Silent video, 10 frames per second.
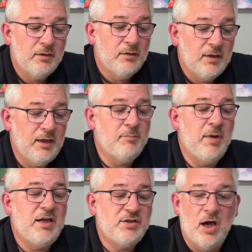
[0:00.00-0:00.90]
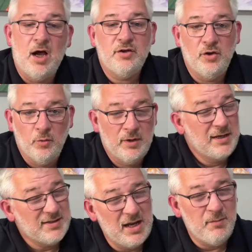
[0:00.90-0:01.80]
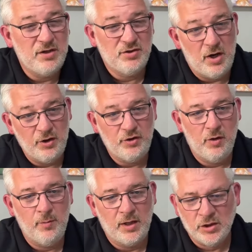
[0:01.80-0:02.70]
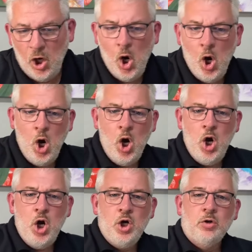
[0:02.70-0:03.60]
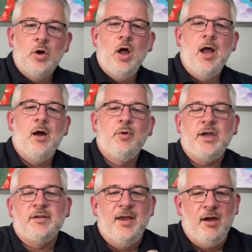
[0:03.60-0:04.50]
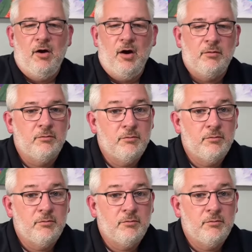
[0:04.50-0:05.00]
It may shock you. When I say it may shock you, I'm like, oh, how wicked they are.